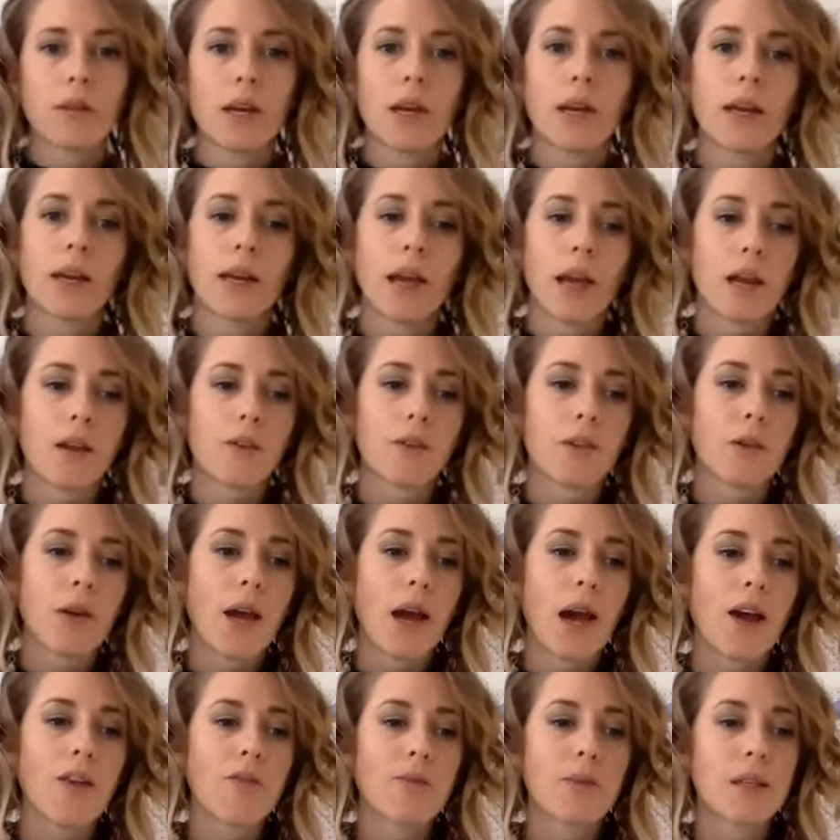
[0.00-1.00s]
And, again, if you
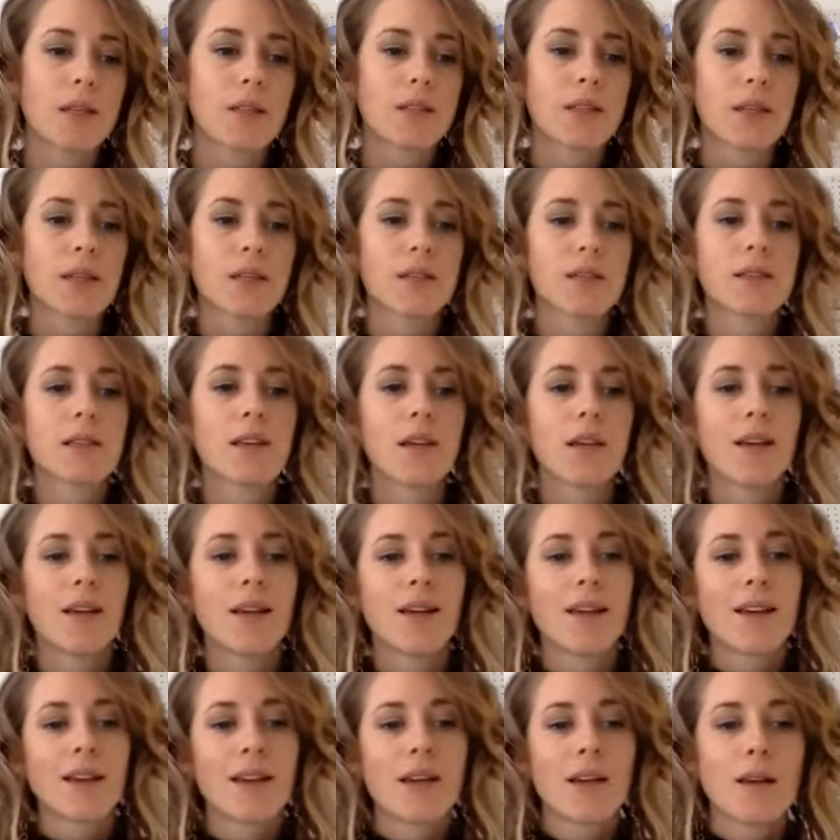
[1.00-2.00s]
have pieces,
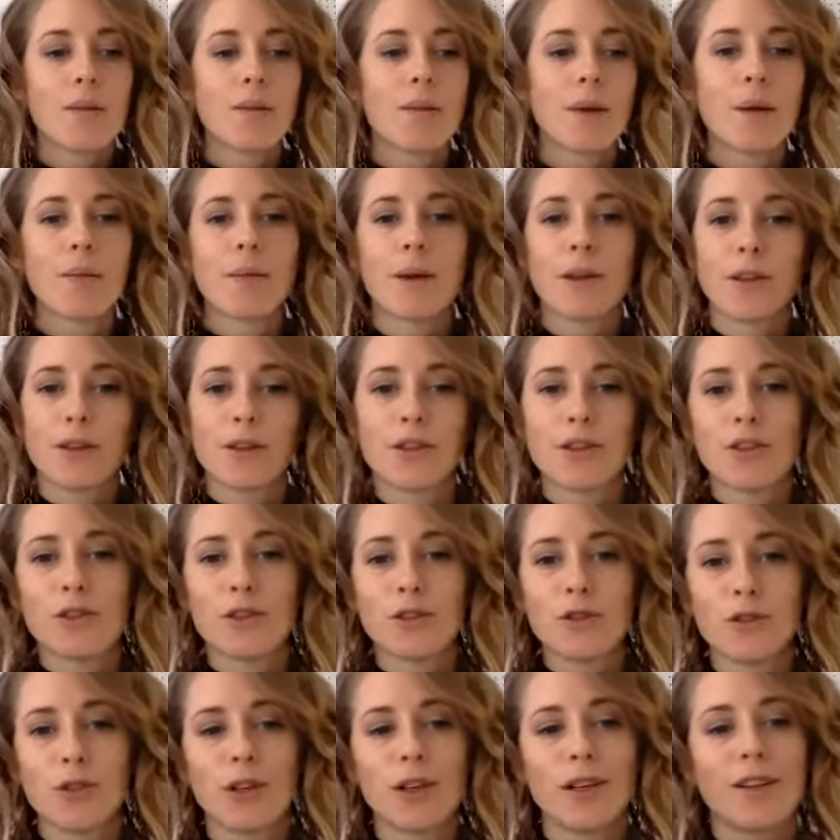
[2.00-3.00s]
my mother
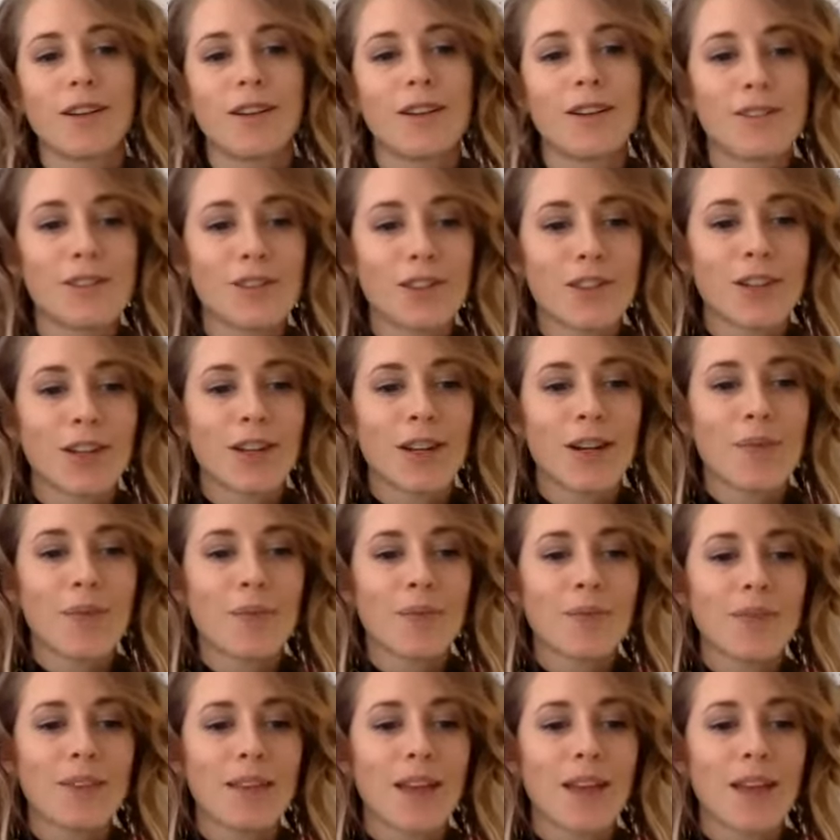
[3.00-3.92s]
just joined on Instagram.